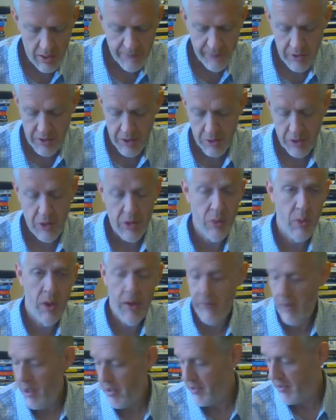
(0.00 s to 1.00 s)
Footnote two
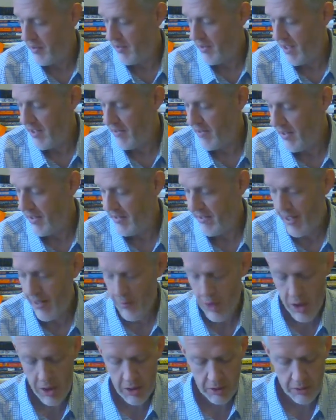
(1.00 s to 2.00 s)
twelve also cites that
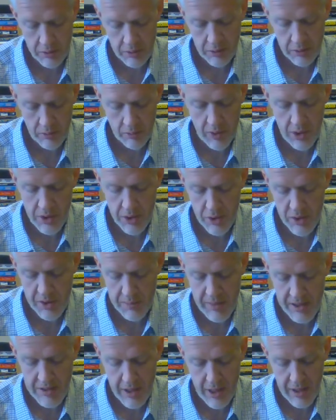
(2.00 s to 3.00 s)
same article, What Use
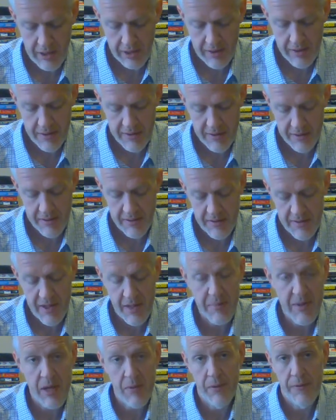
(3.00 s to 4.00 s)
by Dawkins.
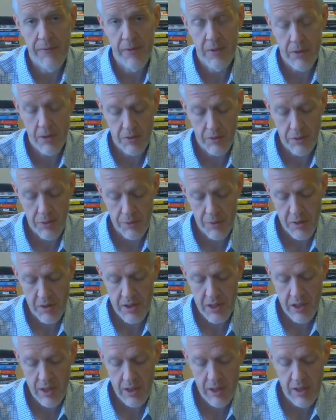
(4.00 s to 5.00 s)
Same thing with footnote two
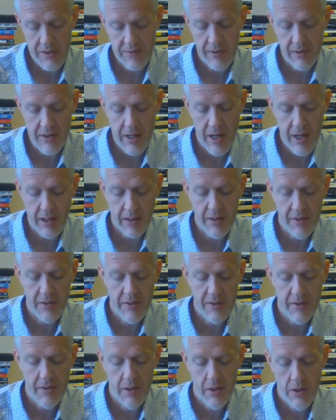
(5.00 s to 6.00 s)
thirteen, it's the
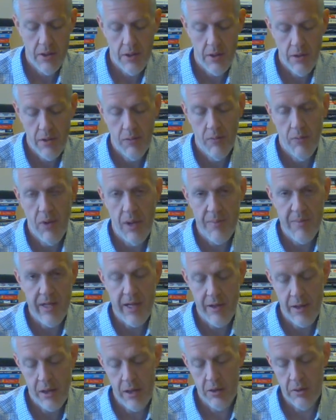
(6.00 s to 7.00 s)
Dawkins
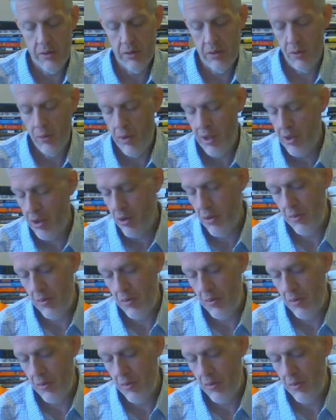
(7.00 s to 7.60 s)
website article, What